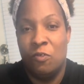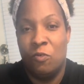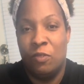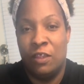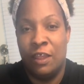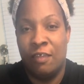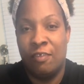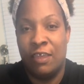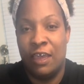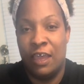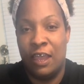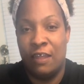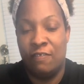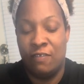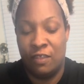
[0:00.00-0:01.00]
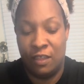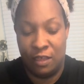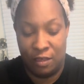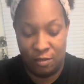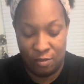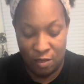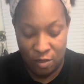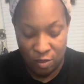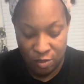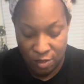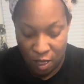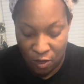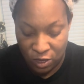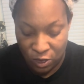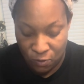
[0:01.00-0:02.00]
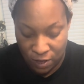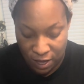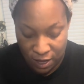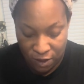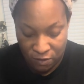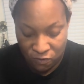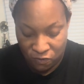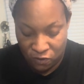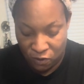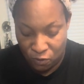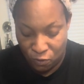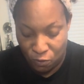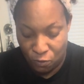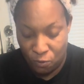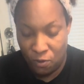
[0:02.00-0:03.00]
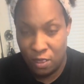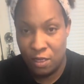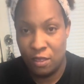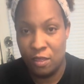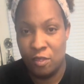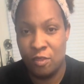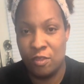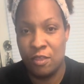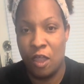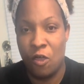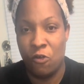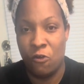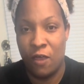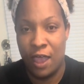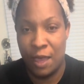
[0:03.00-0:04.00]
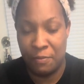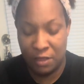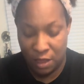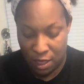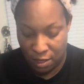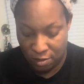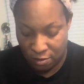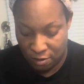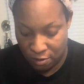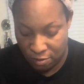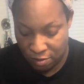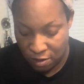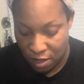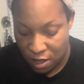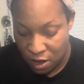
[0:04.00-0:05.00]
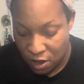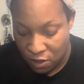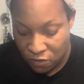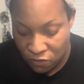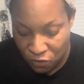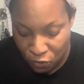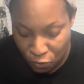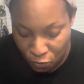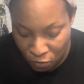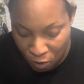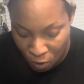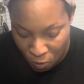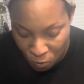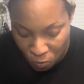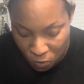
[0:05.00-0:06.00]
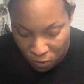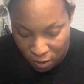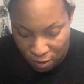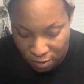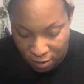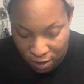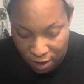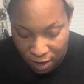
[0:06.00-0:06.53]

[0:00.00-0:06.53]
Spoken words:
let's get into this. So you get 2 snow crab clusters, 2 corn,